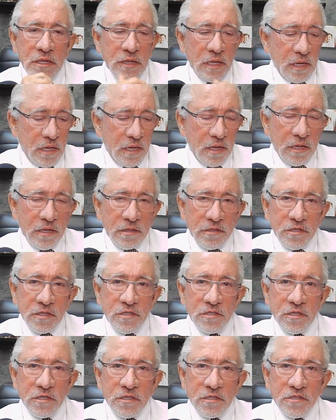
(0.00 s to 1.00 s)

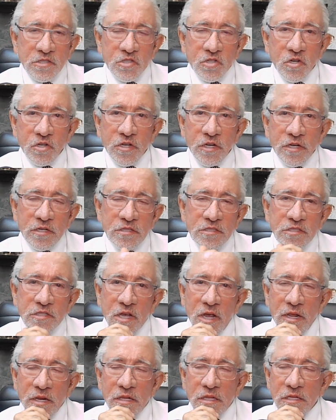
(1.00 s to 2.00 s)
inserting
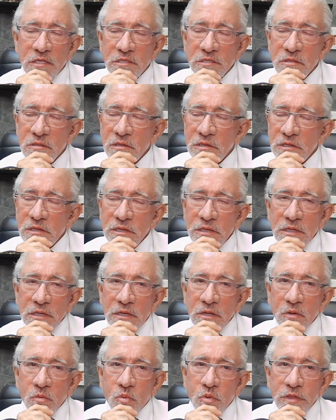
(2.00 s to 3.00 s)
inside this
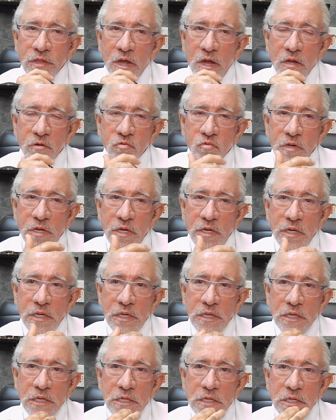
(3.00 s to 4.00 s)
without
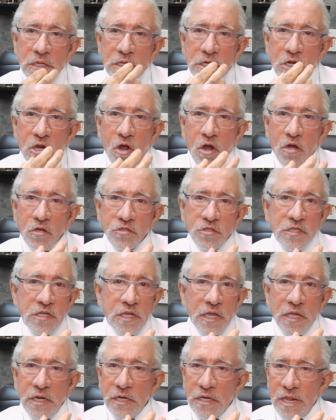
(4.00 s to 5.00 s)
really
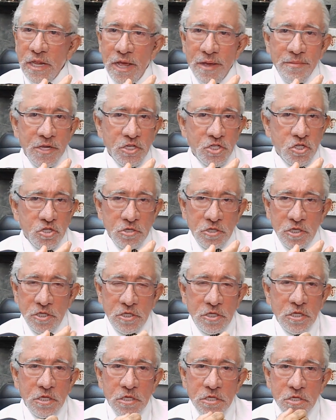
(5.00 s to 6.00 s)
causing any damage to the
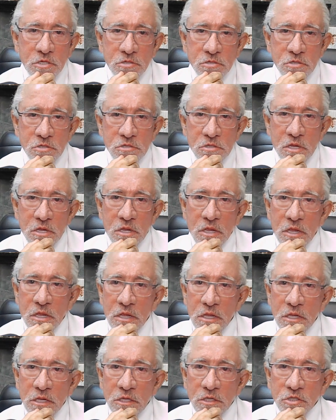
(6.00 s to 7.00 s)
tissues.
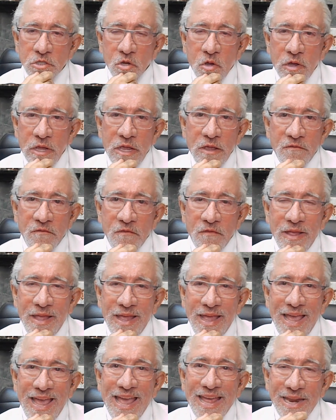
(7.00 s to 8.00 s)
So if
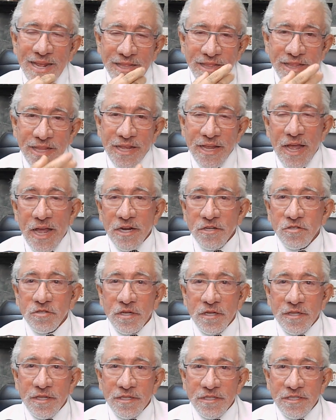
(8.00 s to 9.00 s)
anything,
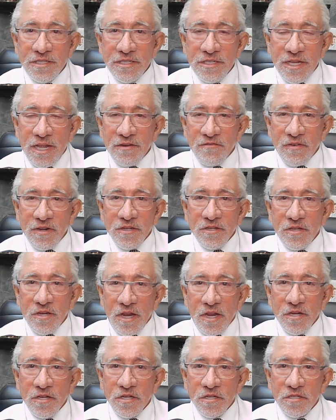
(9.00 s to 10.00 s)
actually, this is
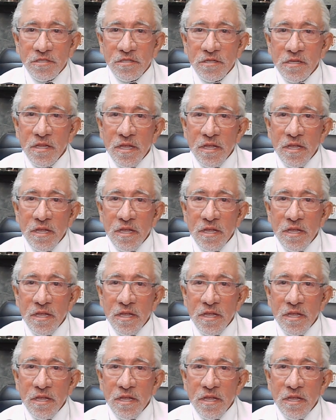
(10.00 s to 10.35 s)
advantageous,